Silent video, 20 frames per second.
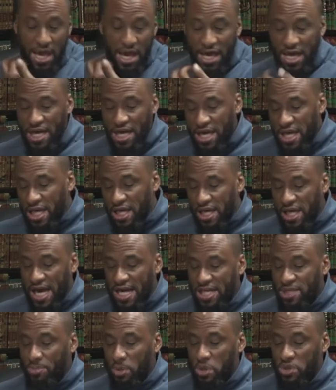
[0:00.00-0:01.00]
In any
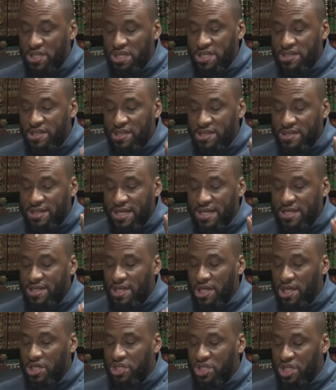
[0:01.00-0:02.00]
case, persistence and
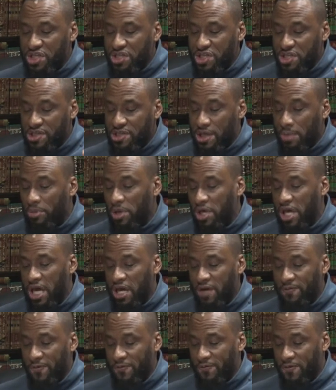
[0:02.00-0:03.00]
diligence in
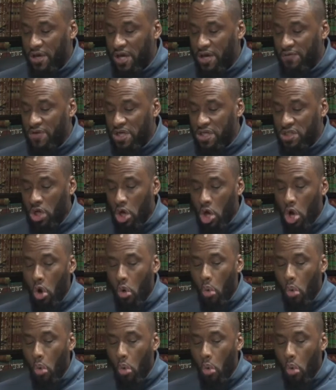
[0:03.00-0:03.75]
supplicating for forgiveness